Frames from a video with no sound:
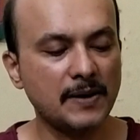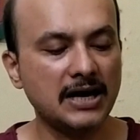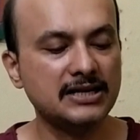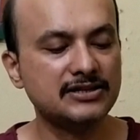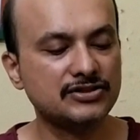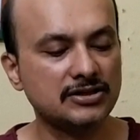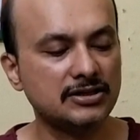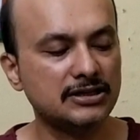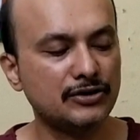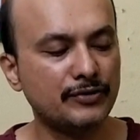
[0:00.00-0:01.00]
then
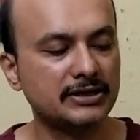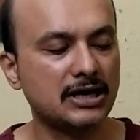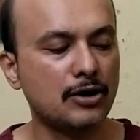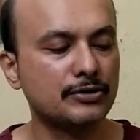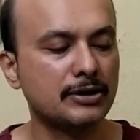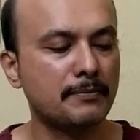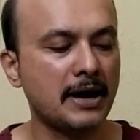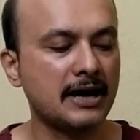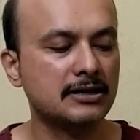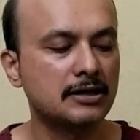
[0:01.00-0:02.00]
smiling they turned and went
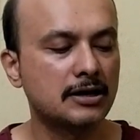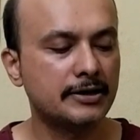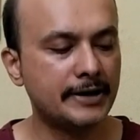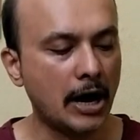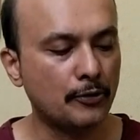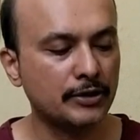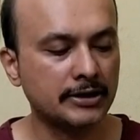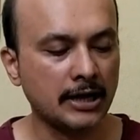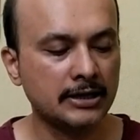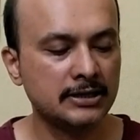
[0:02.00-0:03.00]
out and back
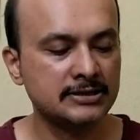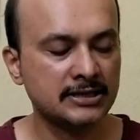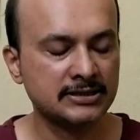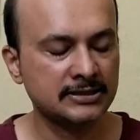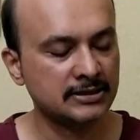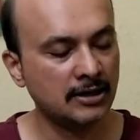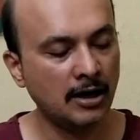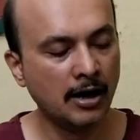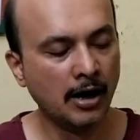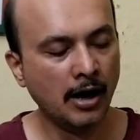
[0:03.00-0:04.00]
down the tunnel just
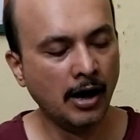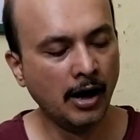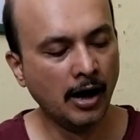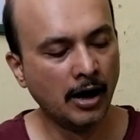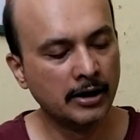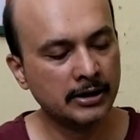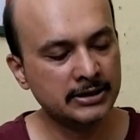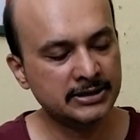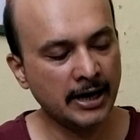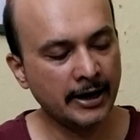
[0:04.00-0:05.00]
as the
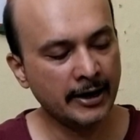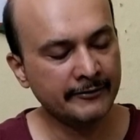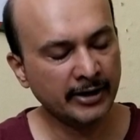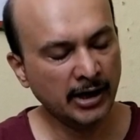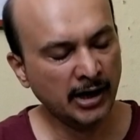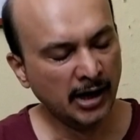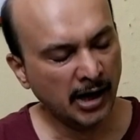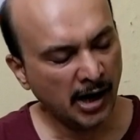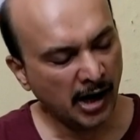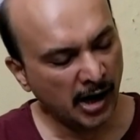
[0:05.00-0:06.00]
teacher
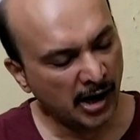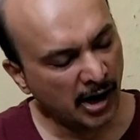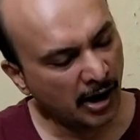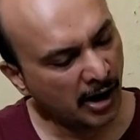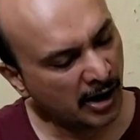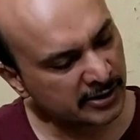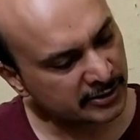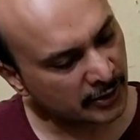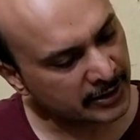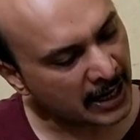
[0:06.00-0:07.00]
arrived.
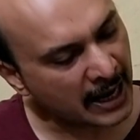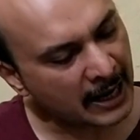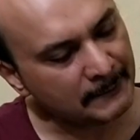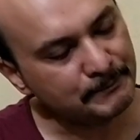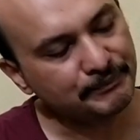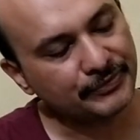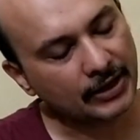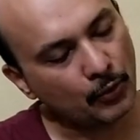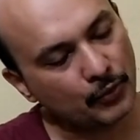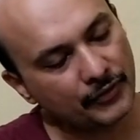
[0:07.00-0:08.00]
So
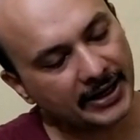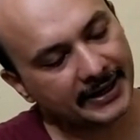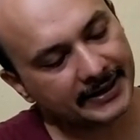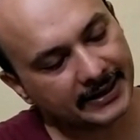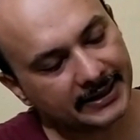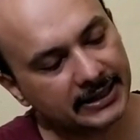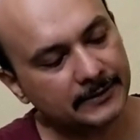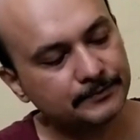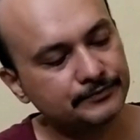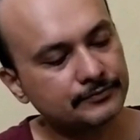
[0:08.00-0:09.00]
they were
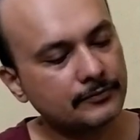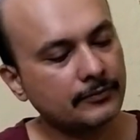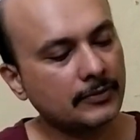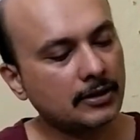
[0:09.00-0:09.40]
ready